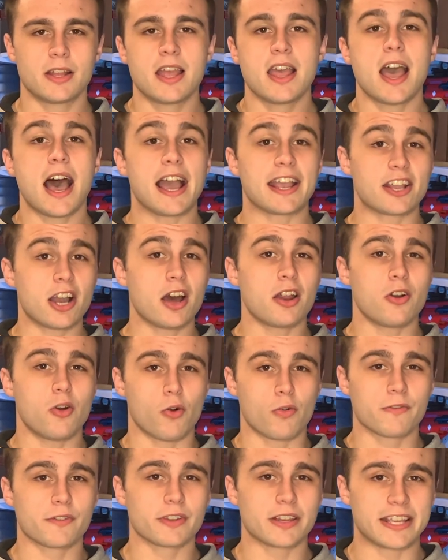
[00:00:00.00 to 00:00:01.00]
I got
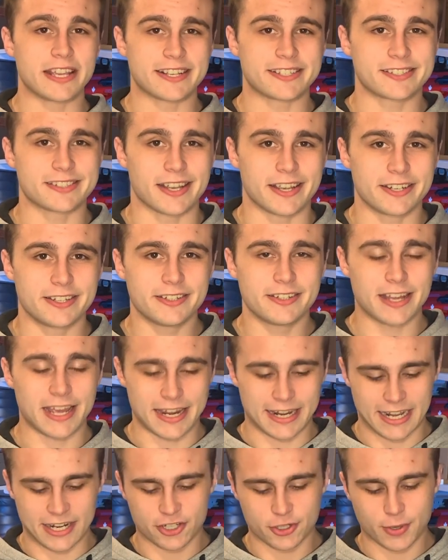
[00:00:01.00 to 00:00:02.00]
overly excited
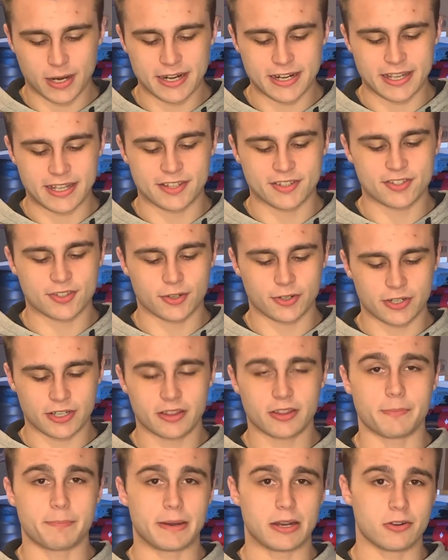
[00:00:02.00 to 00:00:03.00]
and I tried inserting
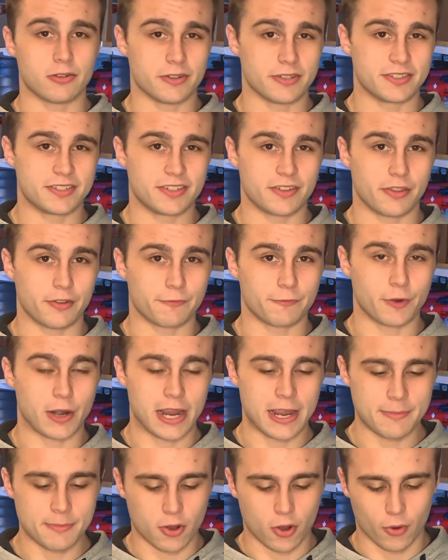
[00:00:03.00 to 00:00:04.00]
the barrel into the
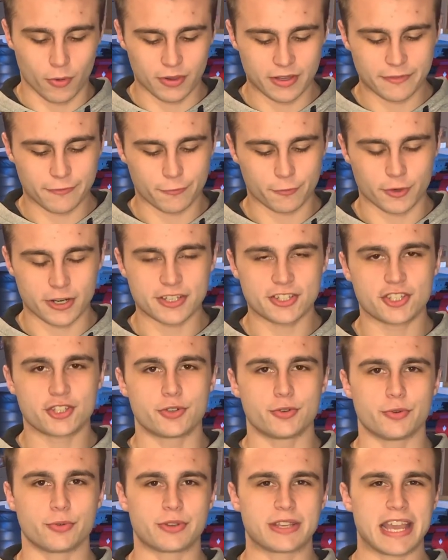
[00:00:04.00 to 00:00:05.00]
frame only for it
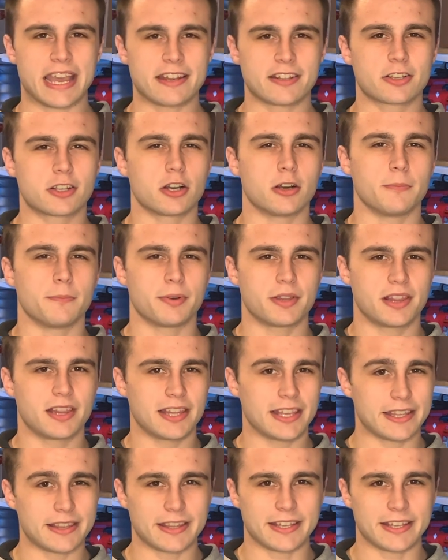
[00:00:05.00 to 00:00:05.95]
to get completely